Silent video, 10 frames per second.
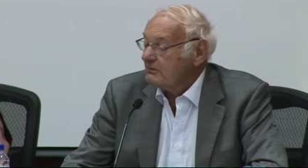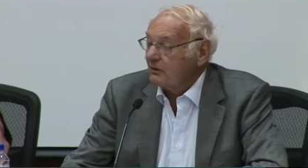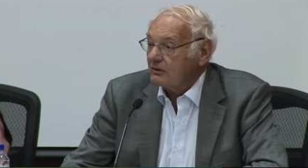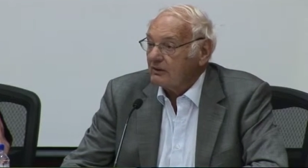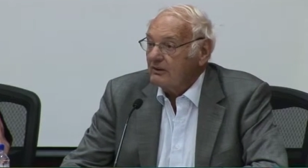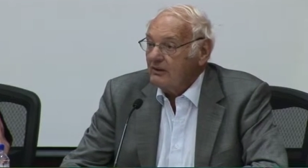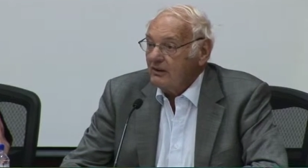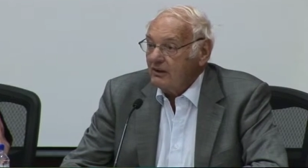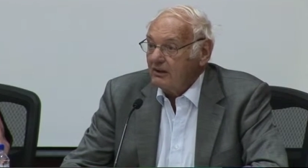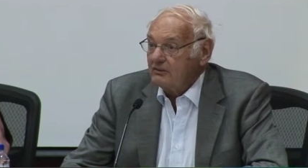order
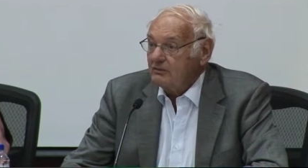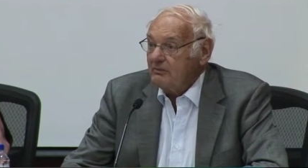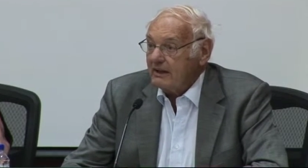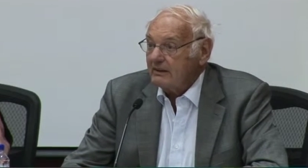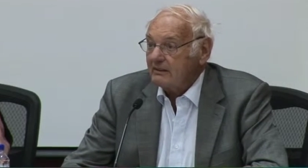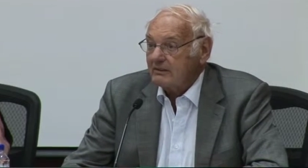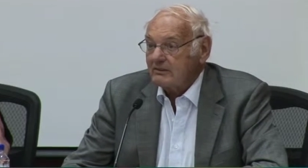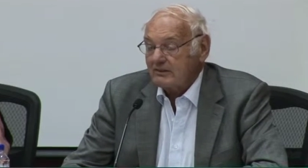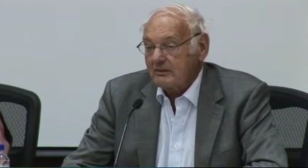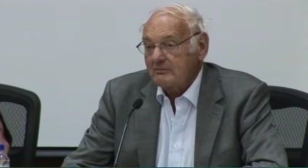uh, to
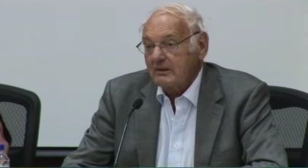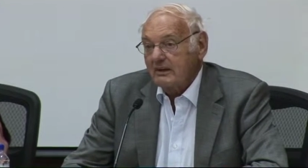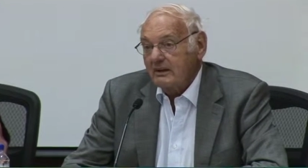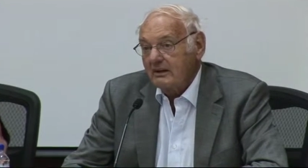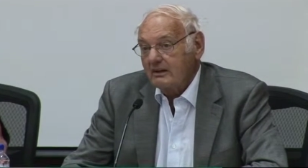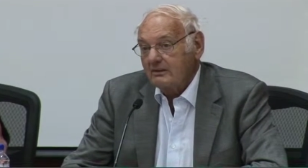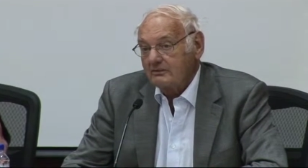make them uh,